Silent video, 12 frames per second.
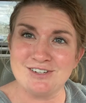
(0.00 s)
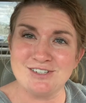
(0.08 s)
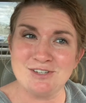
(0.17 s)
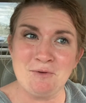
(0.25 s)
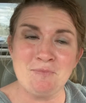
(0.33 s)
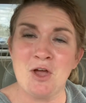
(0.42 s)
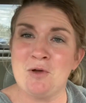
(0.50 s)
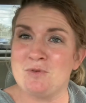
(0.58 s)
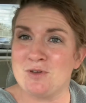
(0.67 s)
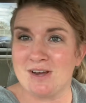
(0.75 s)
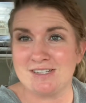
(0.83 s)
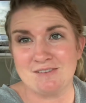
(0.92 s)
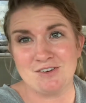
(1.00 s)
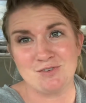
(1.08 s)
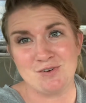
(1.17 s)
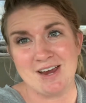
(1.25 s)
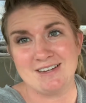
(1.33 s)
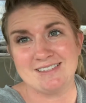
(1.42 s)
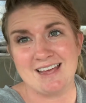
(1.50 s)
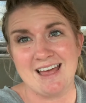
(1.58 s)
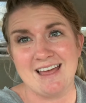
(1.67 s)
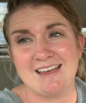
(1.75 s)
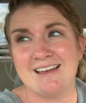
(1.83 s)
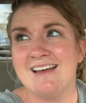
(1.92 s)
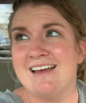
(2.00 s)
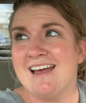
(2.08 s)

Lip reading: So hope you guys have a great day,